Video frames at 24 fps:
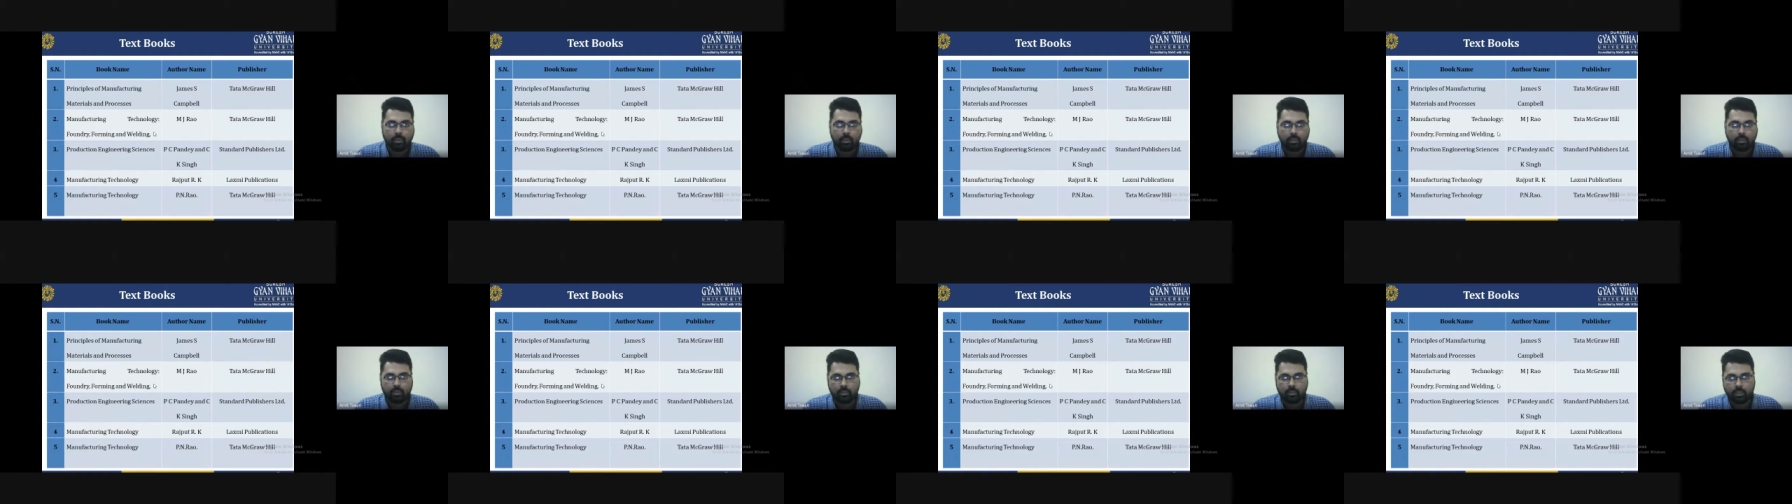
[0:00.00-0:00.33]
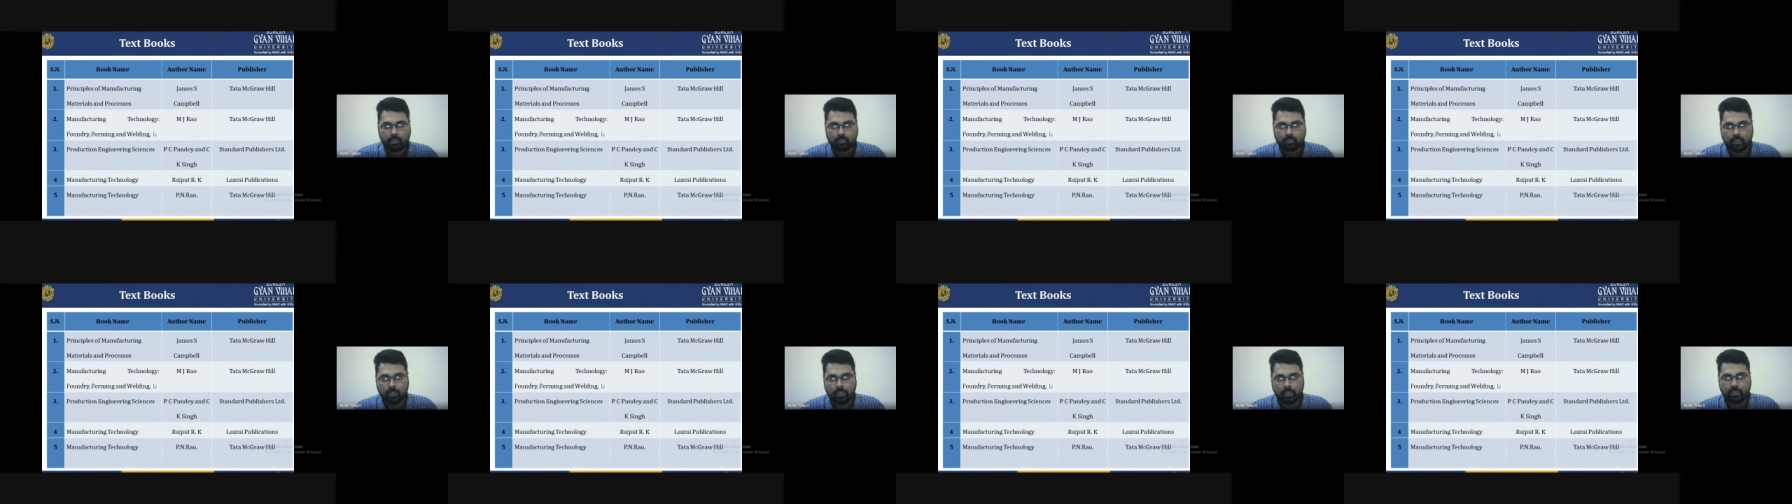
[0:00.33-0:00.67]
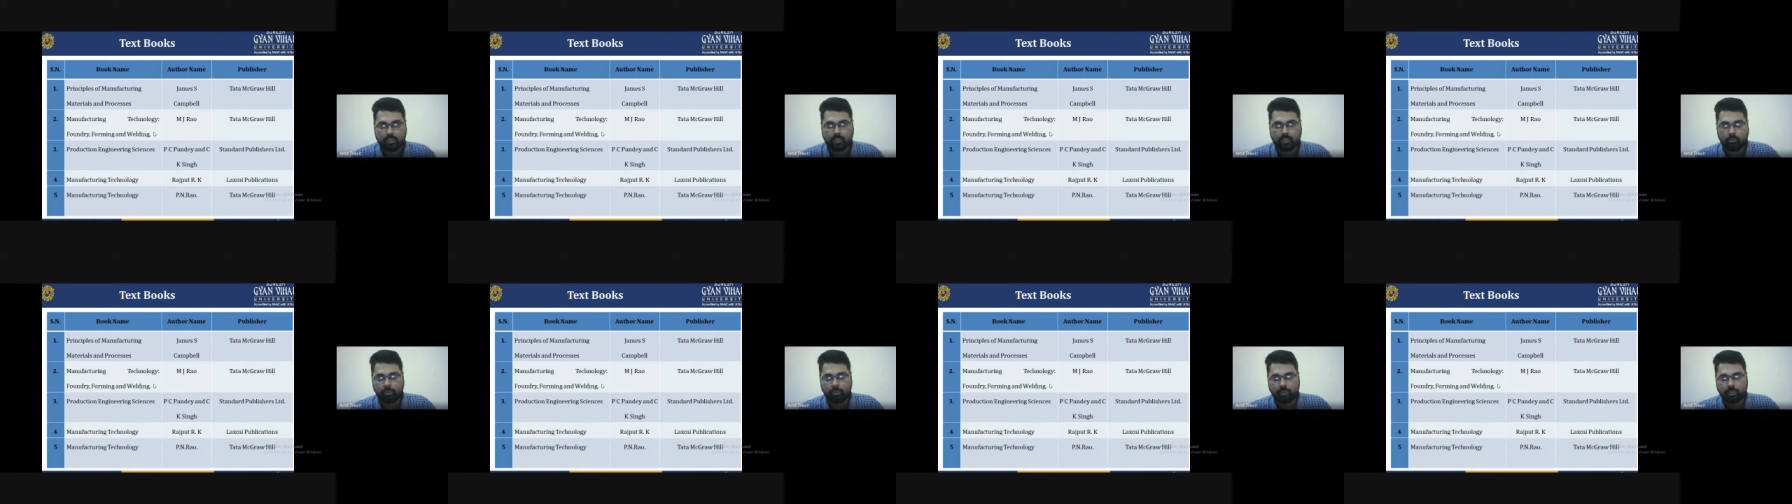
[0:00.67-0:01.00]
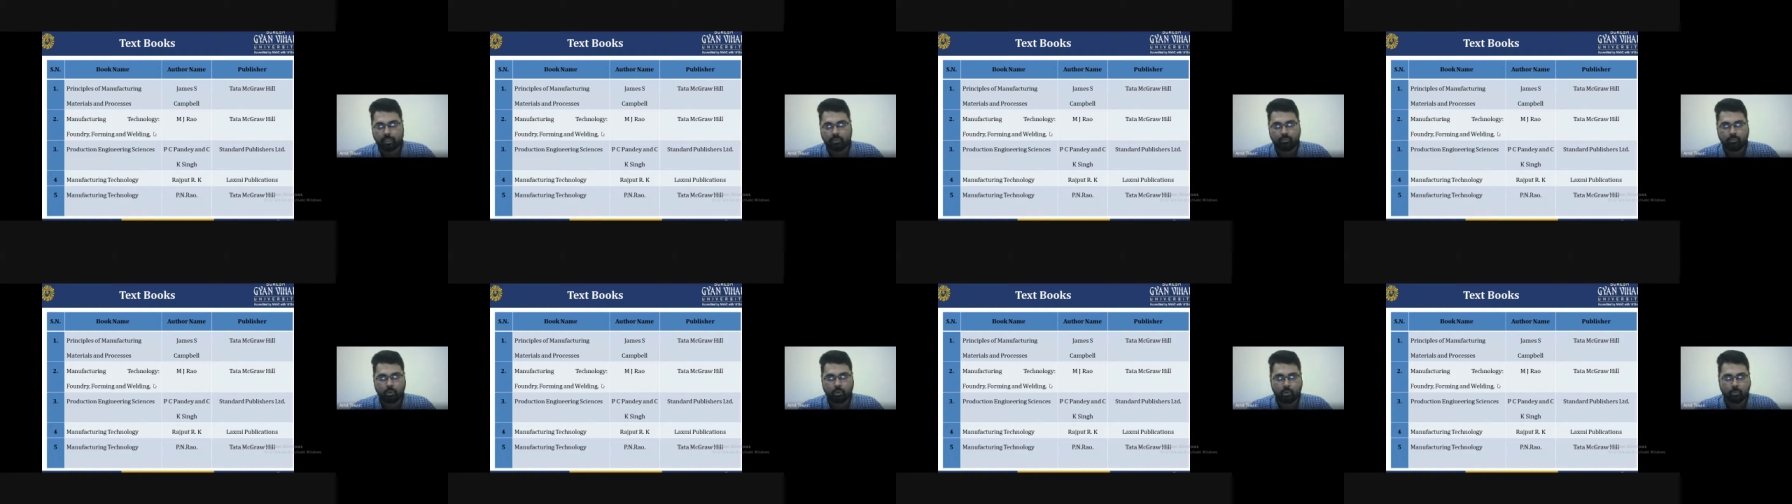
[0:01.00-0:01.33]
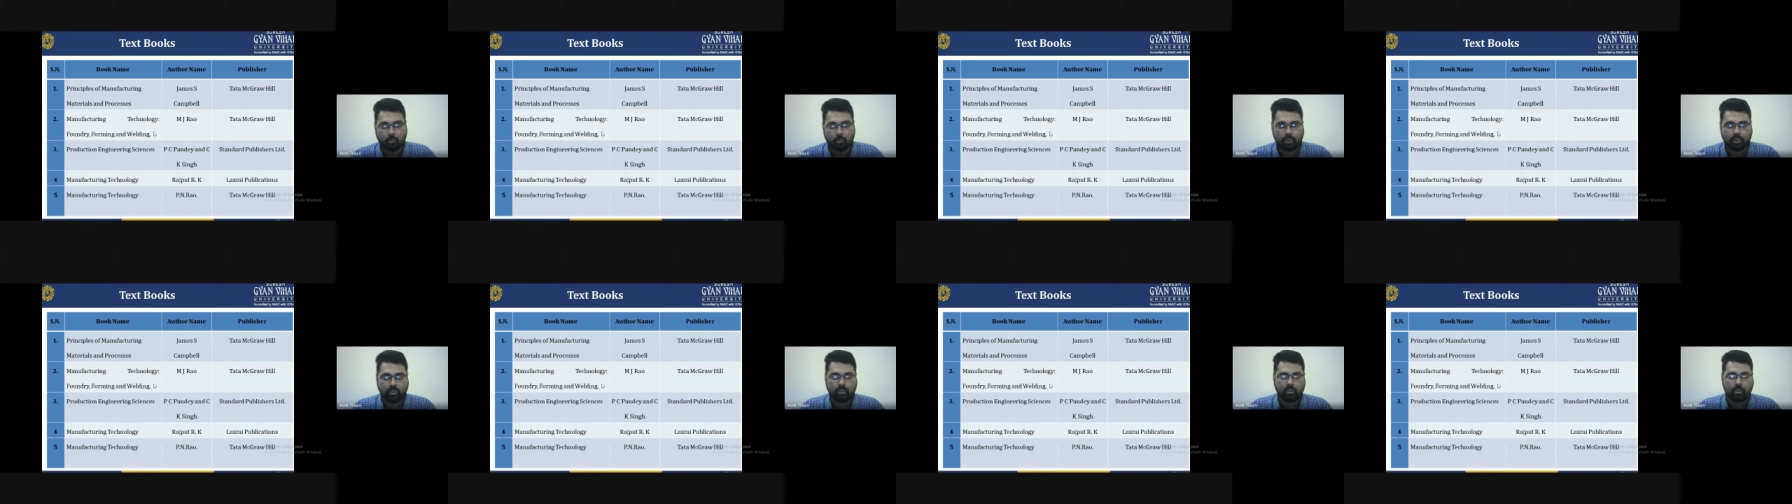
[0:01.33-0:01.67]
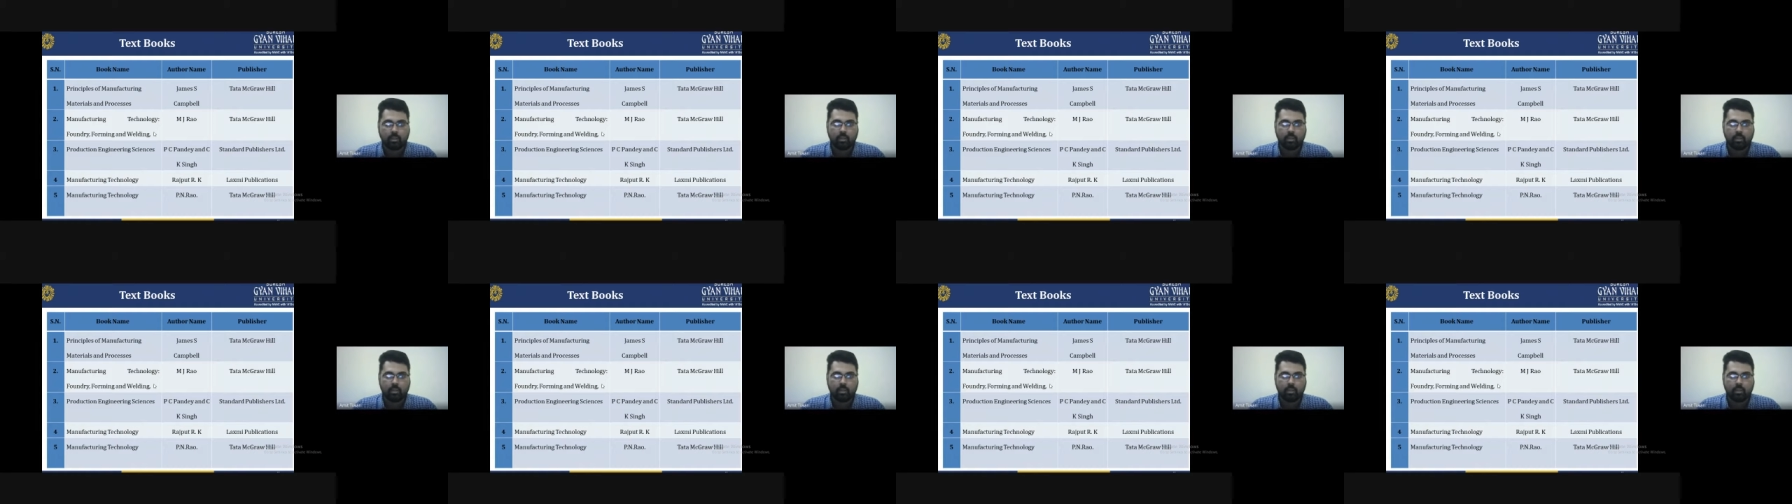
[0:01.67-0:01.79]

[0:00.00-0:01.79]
understanding the metal forming